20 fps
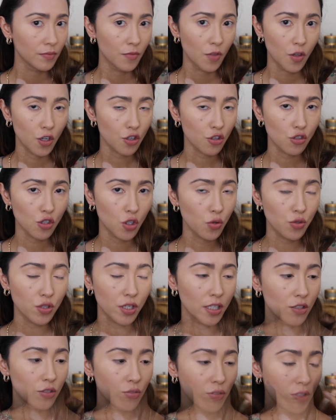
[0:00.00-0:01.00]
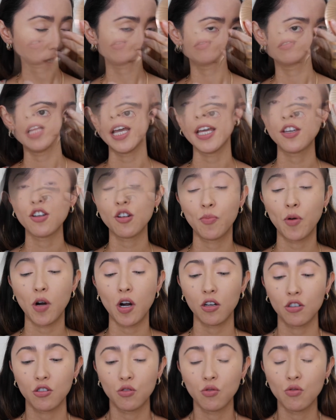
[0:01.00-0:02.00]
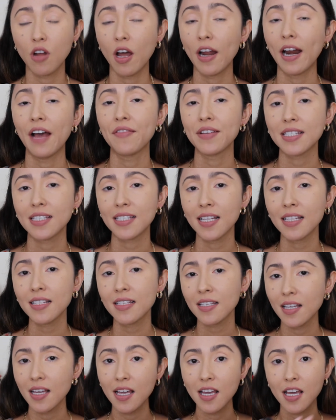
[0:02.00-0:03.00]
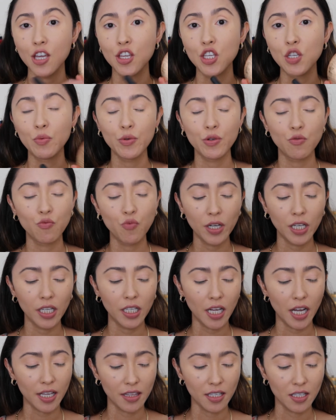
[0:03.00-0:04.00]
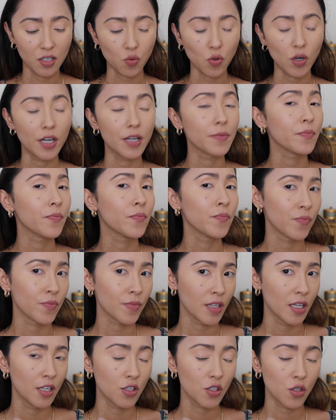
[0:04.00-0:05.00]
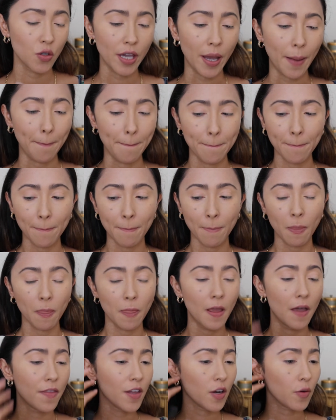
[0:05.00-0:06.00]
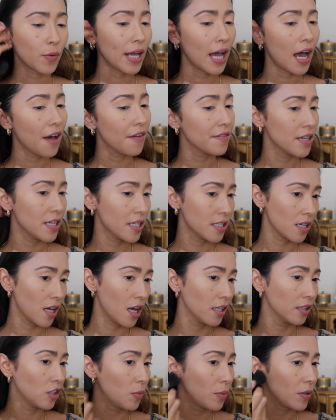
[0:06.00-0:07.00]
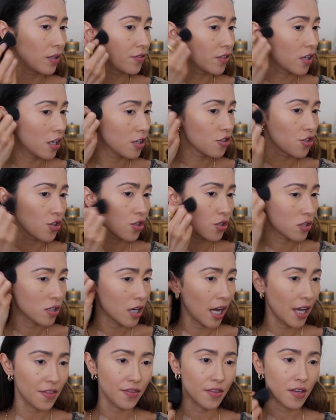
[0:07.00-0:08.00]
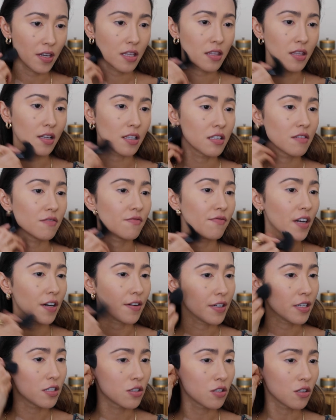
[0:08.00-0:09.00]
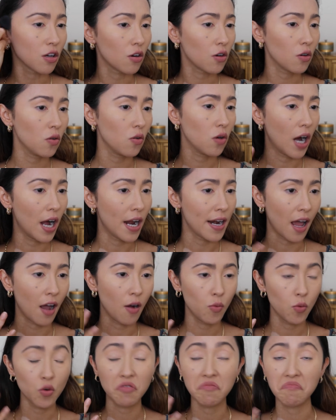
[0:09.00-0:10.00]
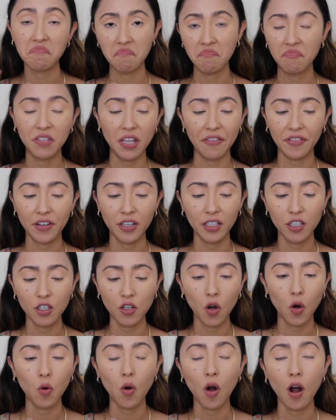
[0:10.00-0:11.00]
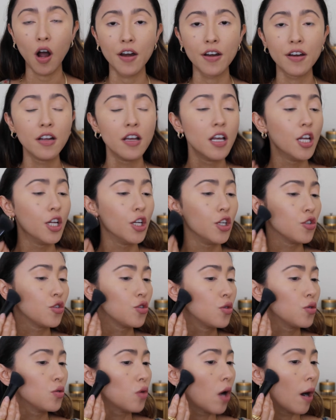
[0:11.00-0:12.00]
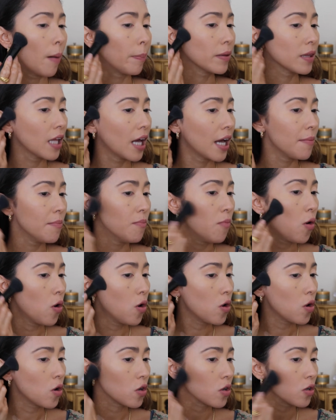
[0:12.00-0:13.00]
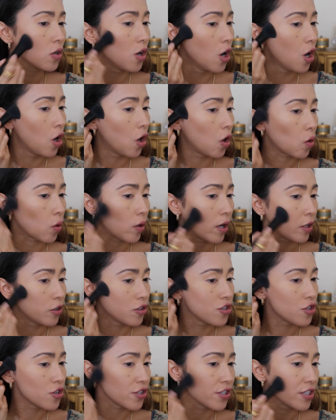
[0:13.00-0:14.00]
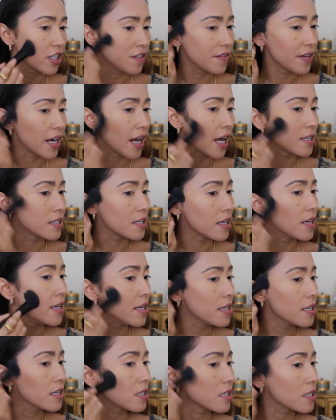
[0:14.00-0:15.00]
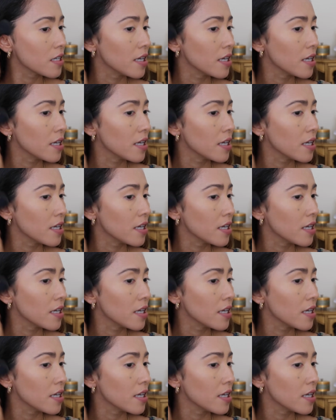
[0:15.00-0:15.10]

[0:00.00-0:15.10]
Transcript: There's no scent to this. If you like your products to not have a scent, you would really like this one. So yeah, there we have it, a little bit of contour. I think that's very subtle, and I would definitely go on to apply more, or I could just leave it as is.